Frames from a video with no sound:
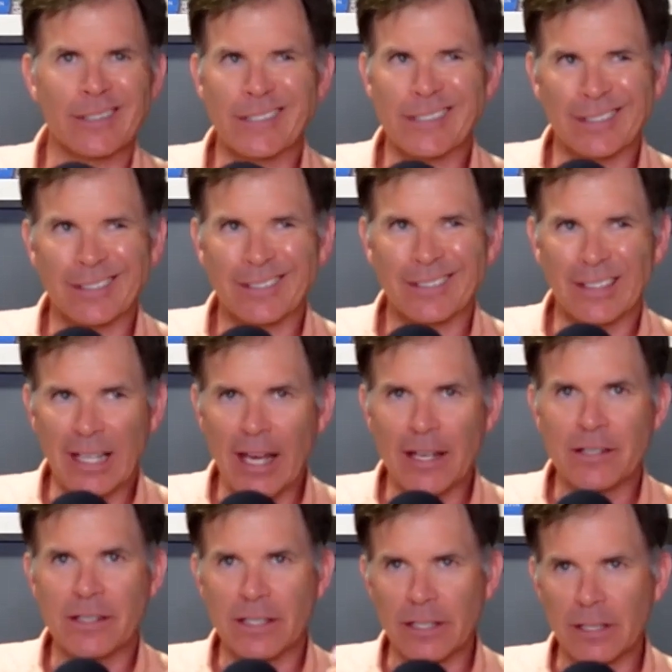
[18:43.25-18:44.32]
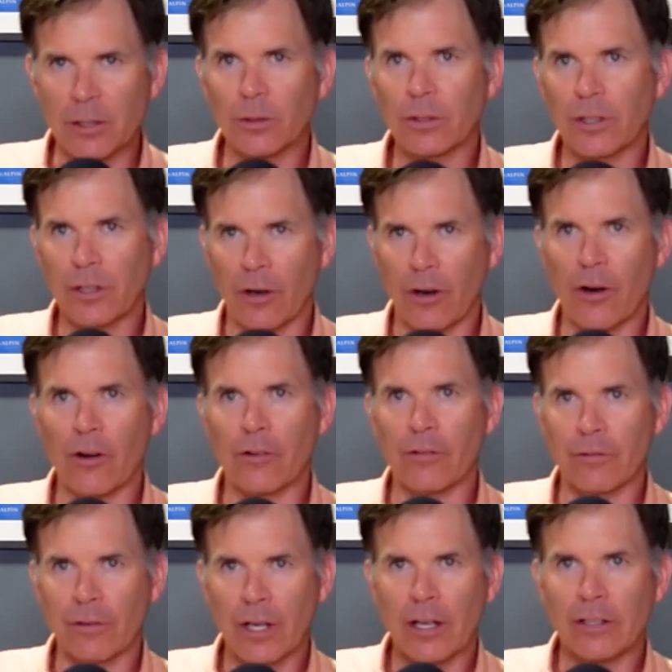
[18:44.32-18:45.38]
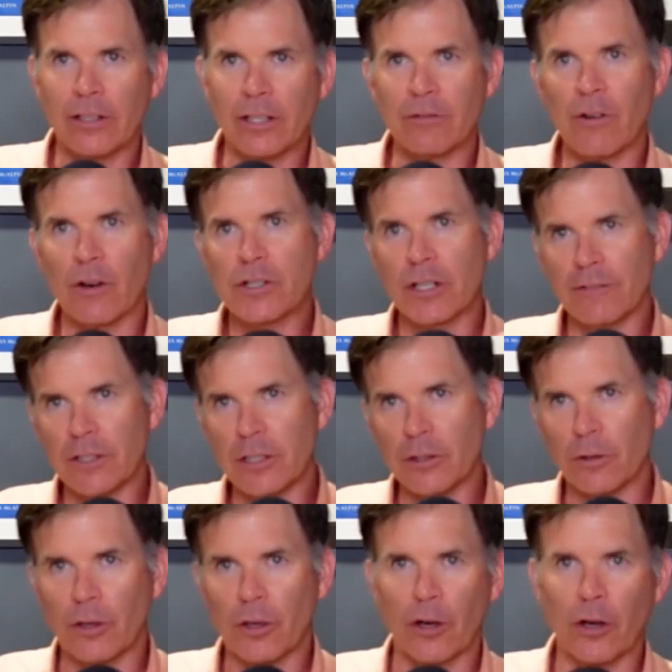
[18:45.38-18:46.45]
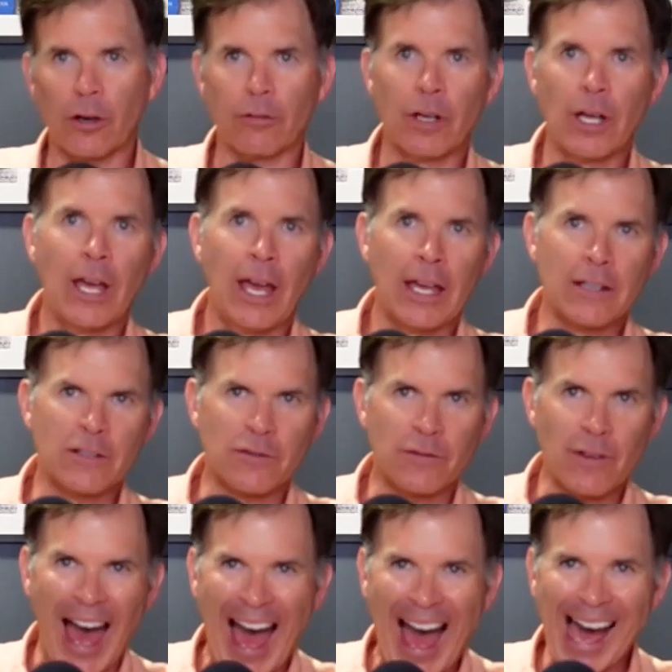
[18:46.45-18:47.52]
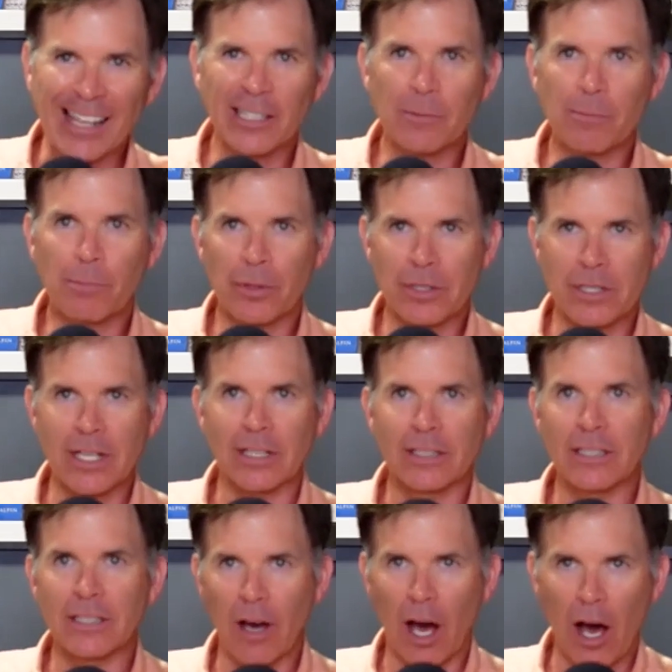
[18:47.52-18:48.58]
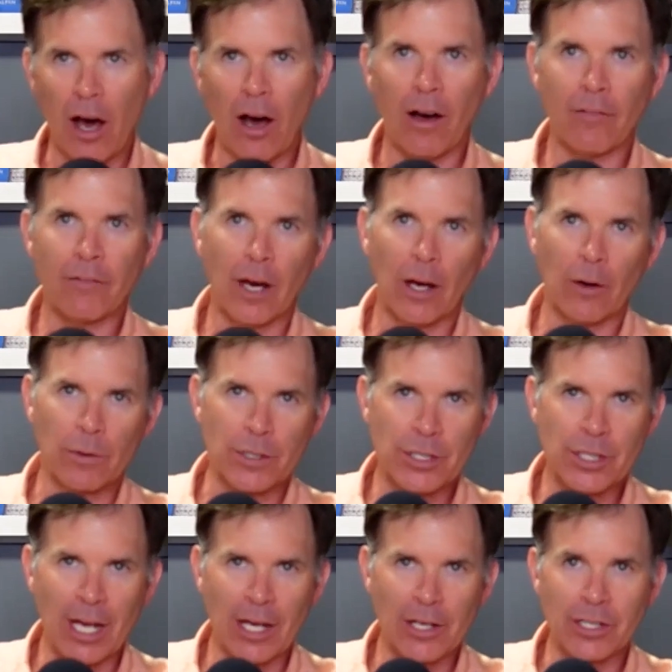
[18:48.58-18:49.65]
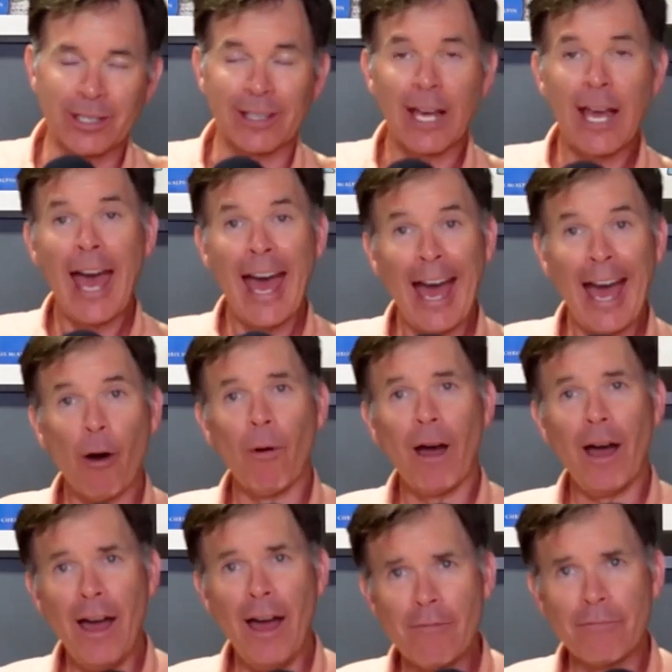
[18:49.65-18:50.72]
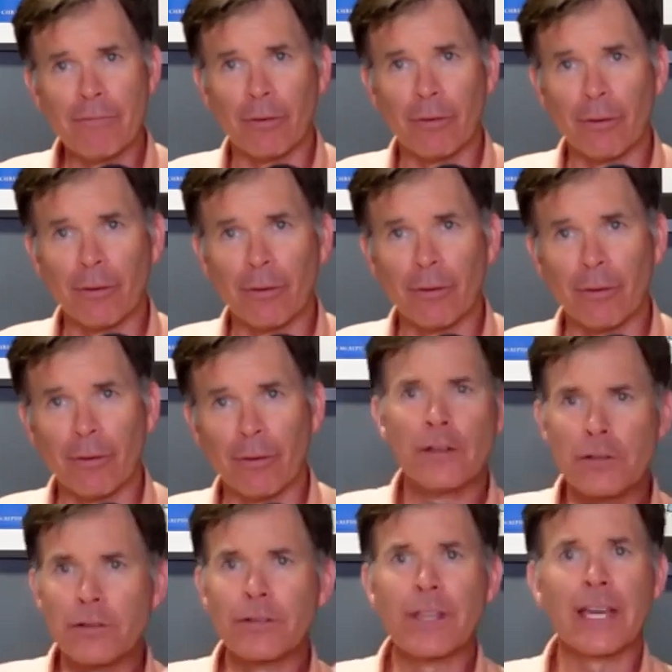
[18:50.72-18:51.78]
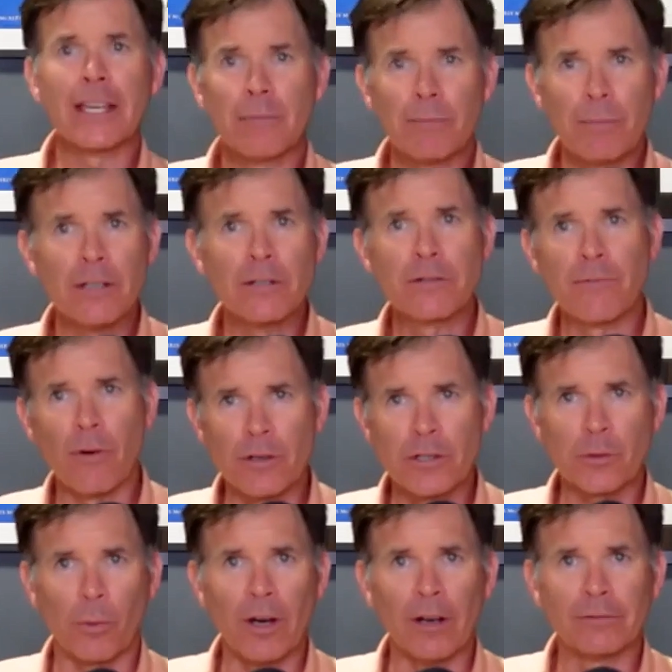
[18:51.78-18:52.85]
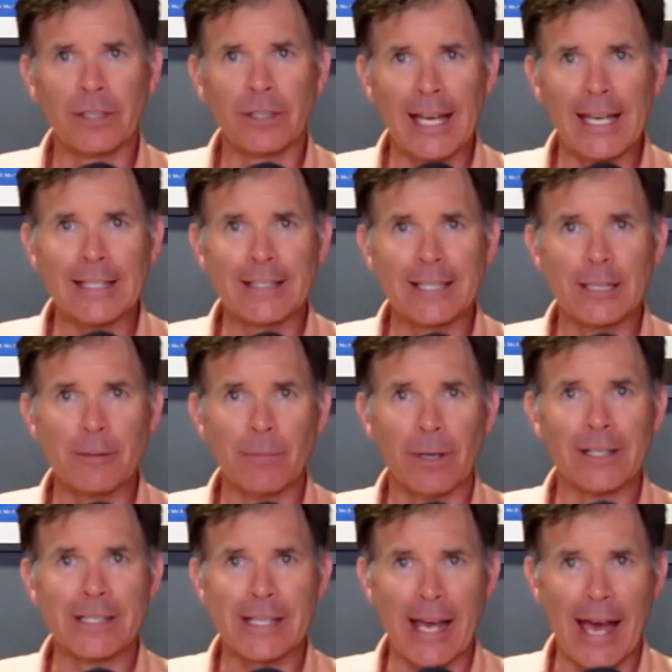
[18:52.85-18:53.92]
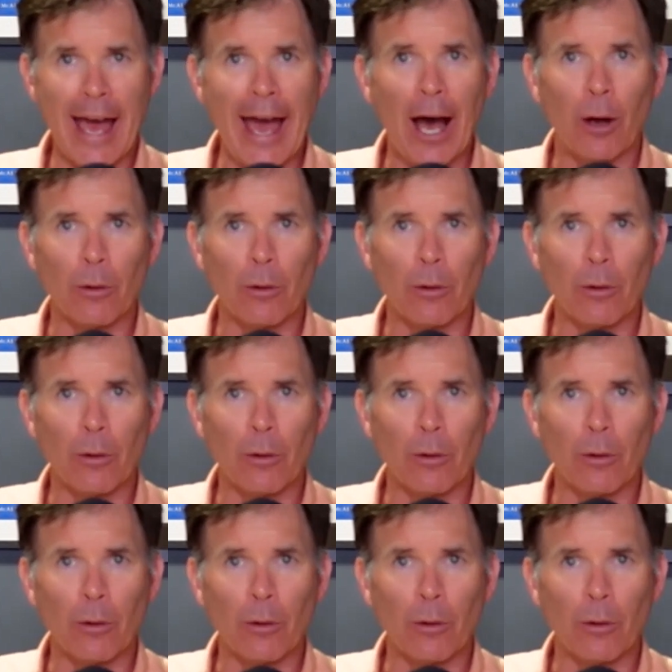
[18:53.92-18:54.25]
He said, yes, the yield curve, the inversion of the yield curve is highly predictive of a recession. However, they can be as far as 12 to 18 months out.